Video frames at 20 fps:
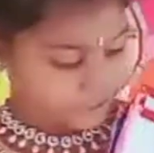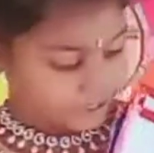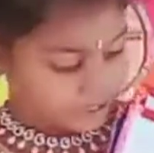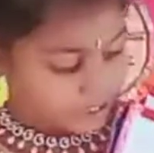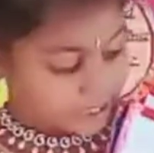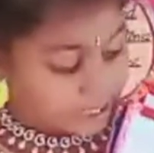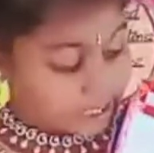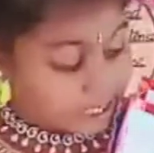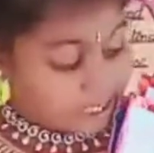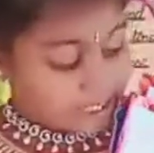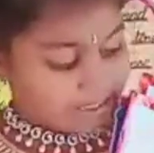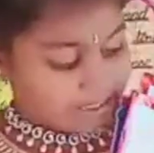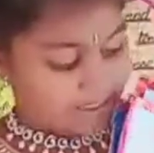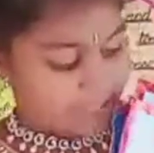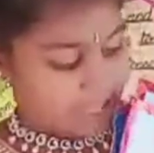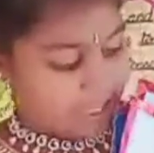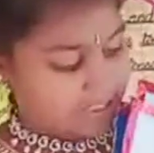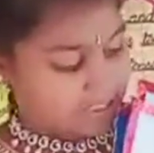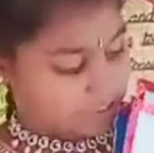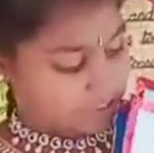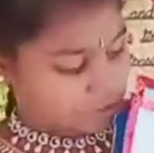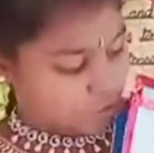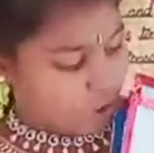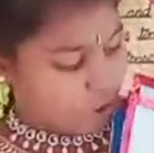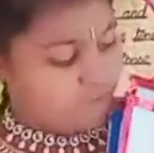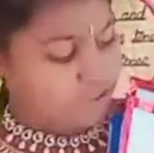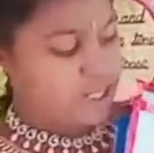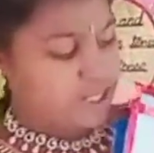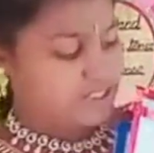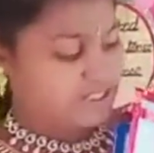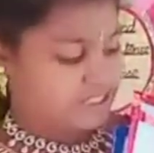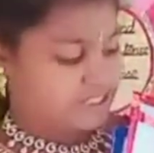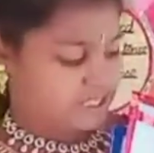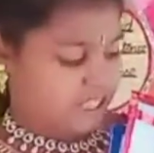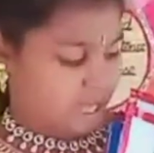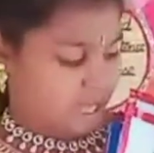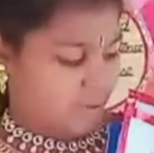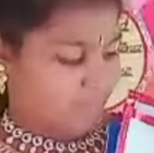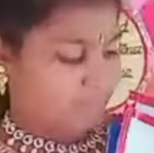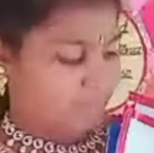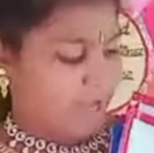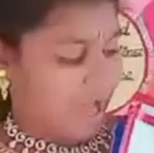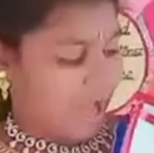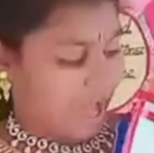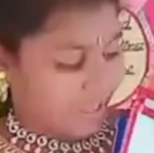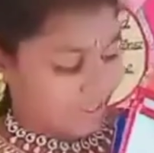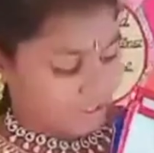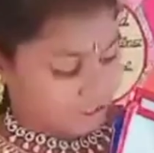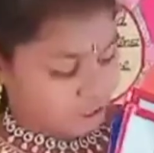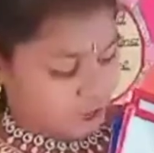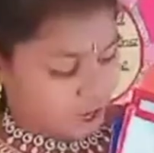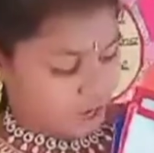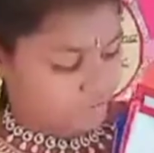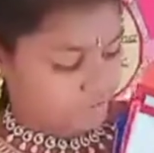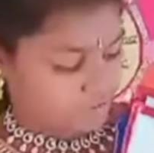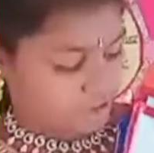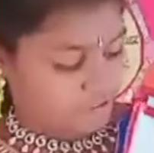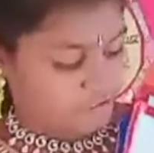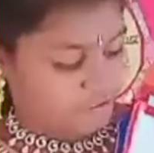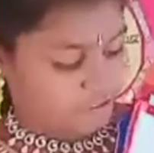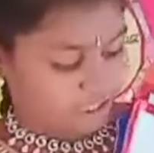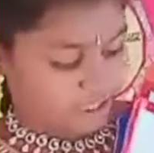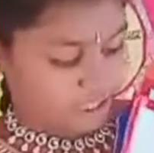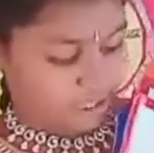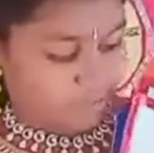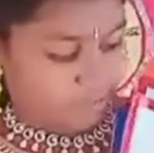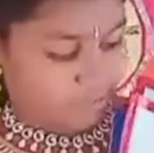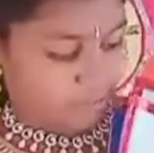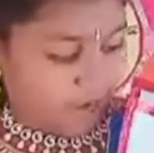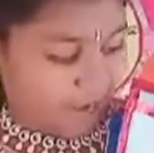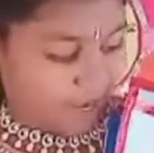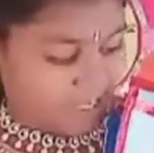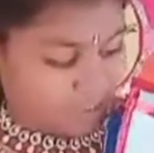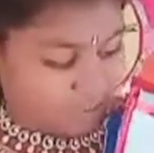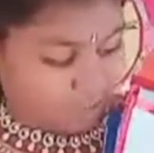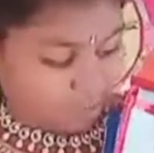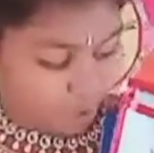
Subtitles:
The total sum I got for winning prize was